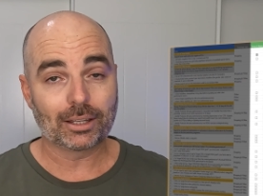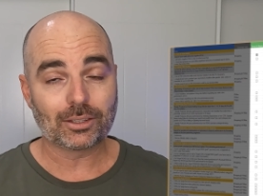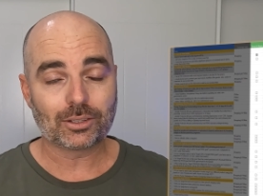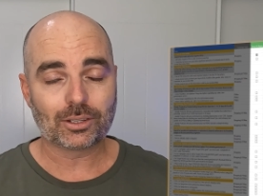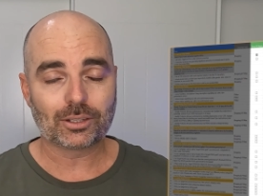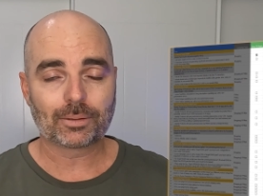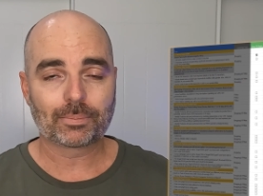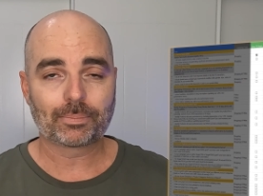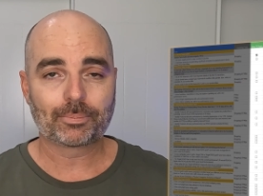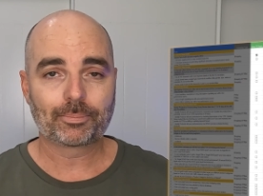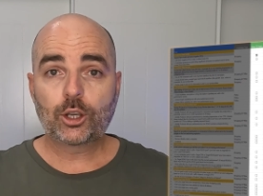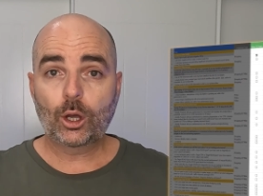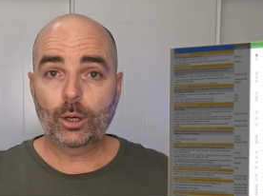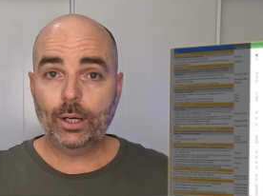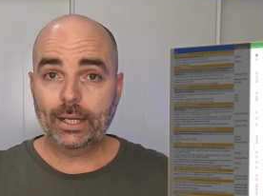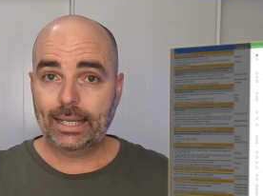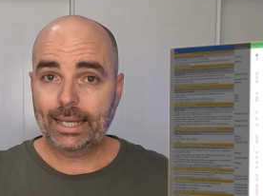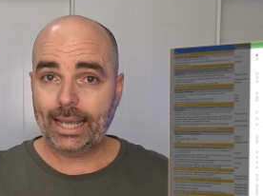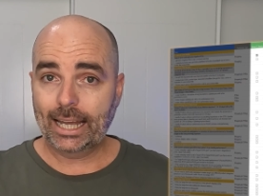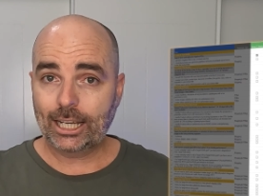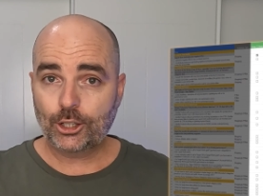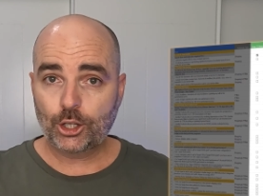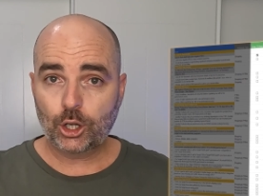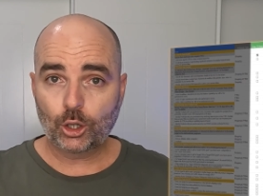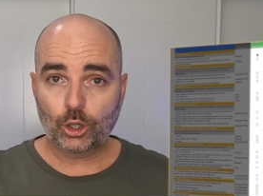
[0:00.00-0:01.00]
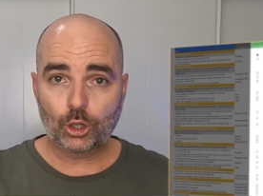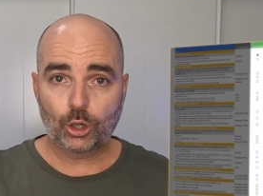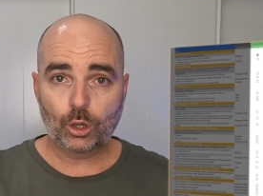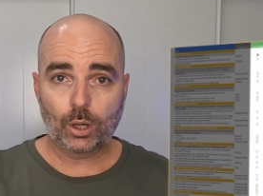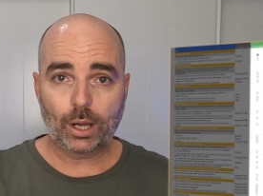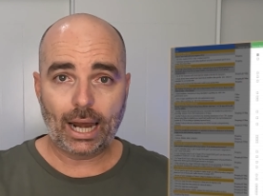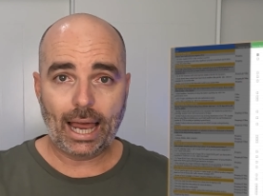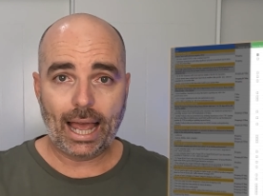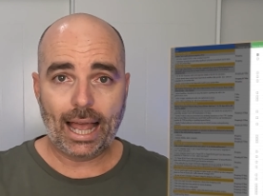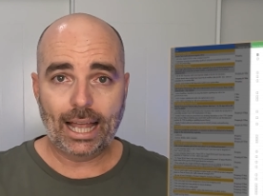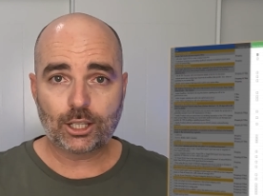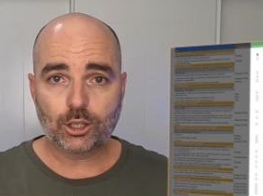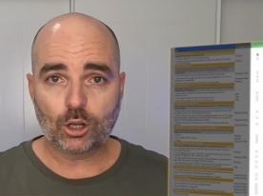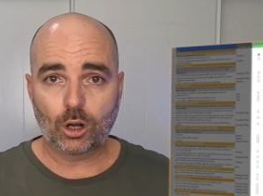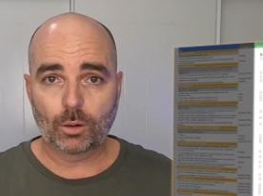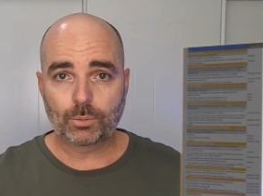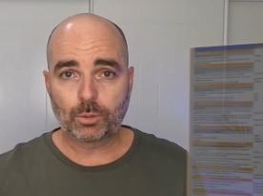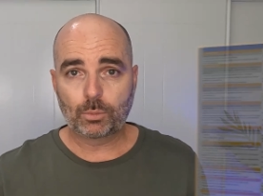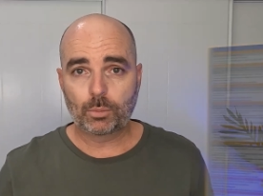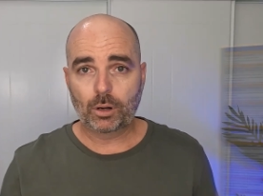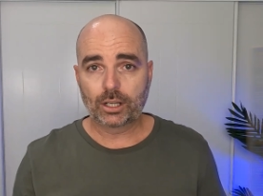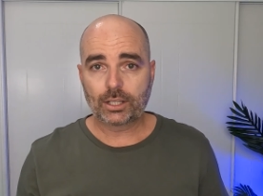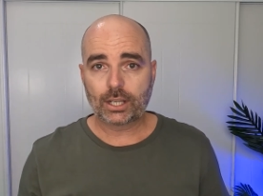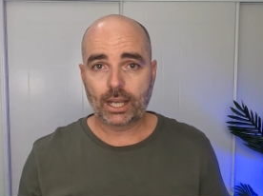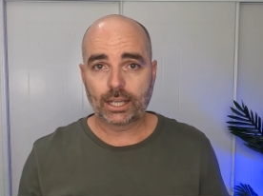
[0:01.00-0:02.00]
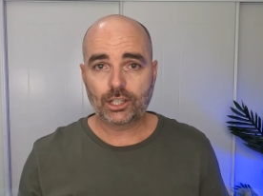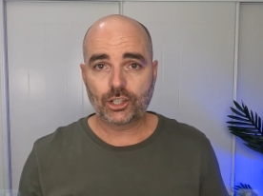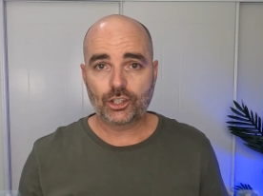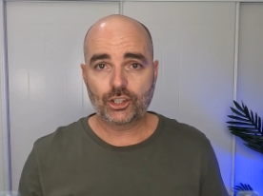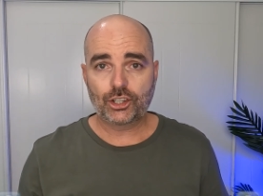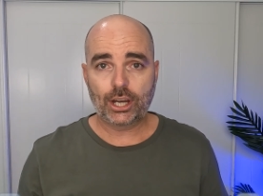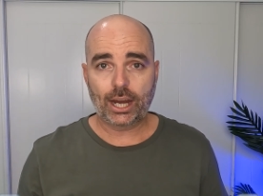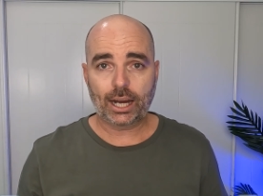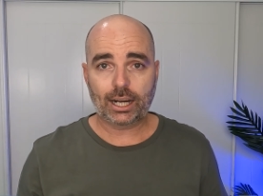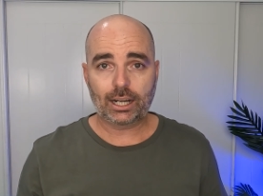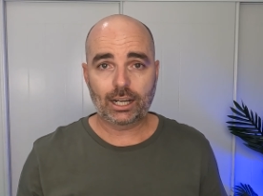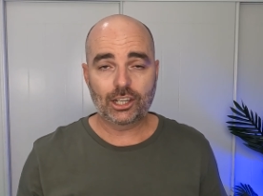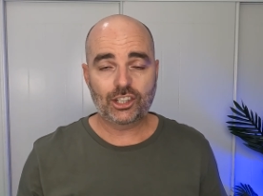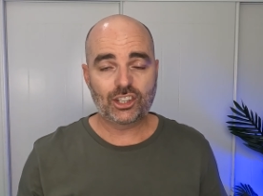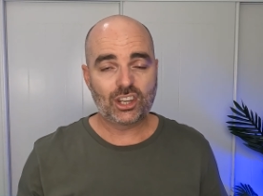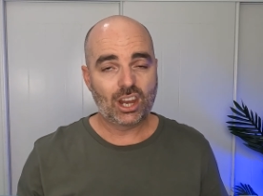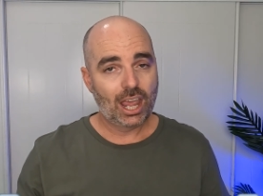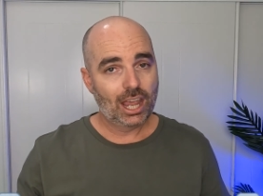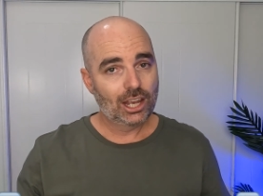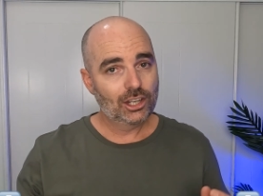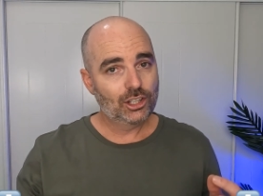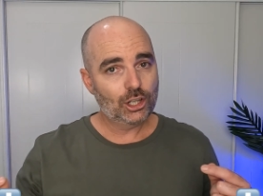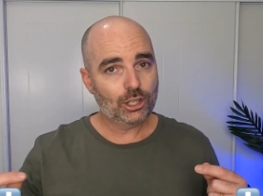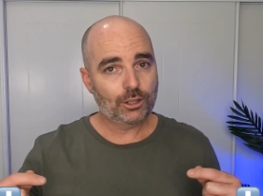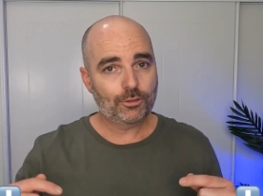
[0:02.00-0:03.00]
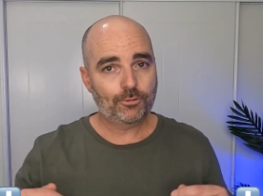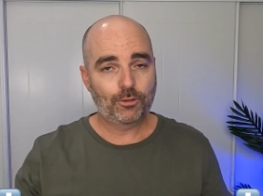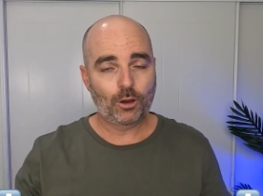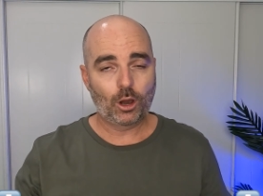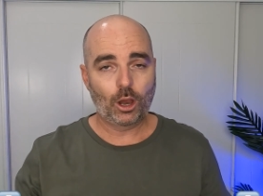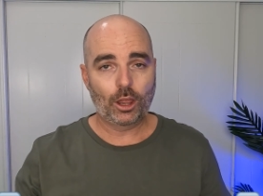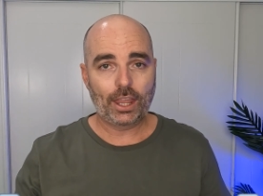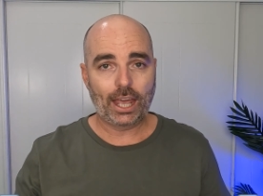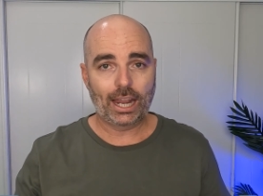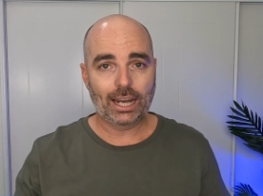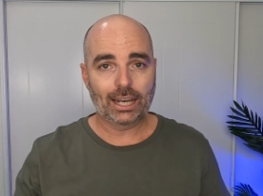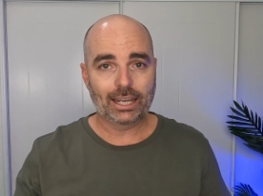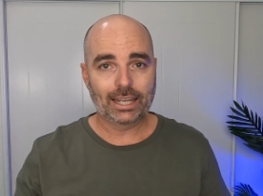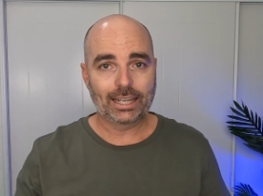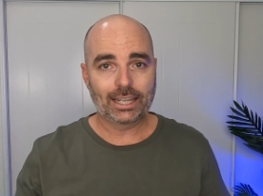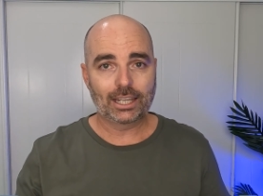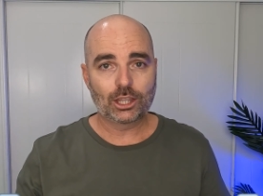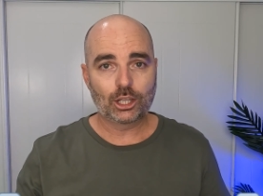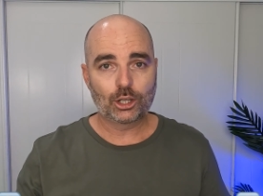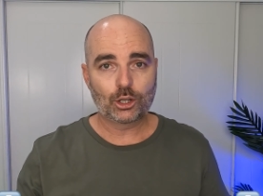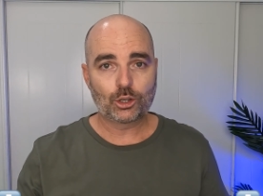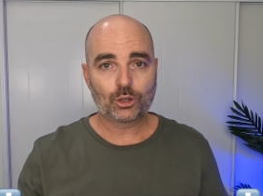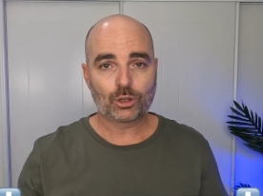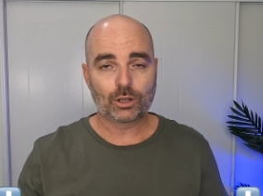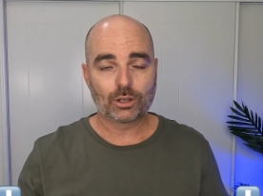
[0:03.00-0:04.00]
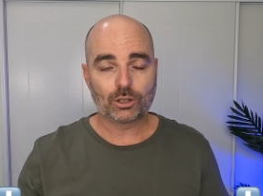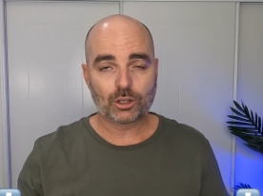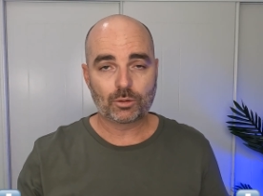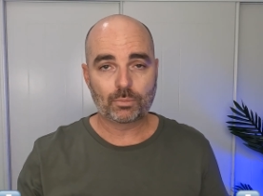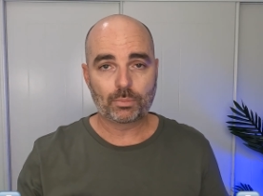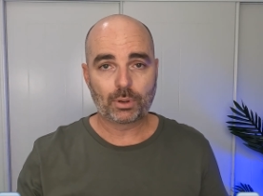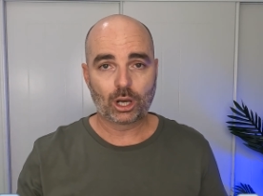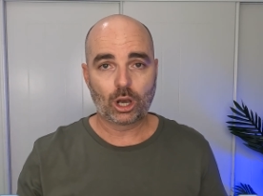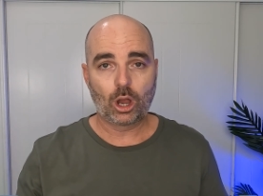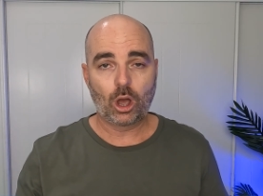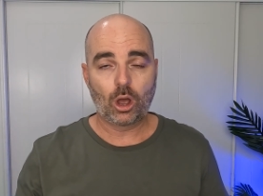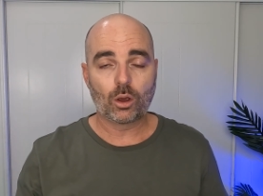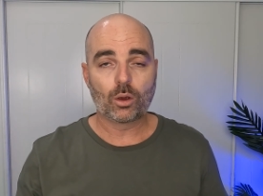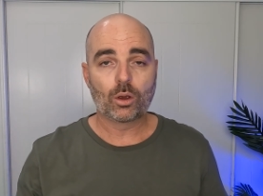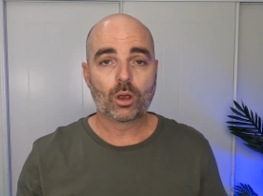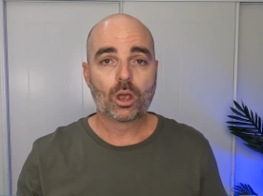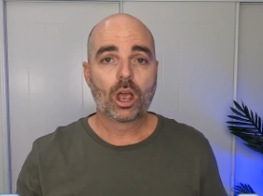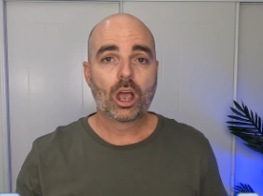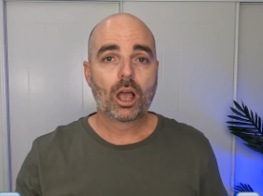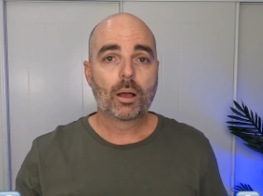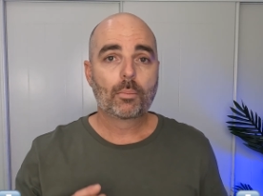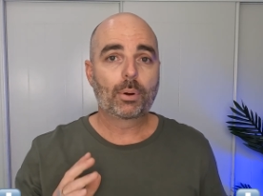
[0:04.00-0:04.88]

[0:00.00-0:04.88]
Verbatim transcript: months. So to get your Google Ads optimization checklist, just follow that link in the description below.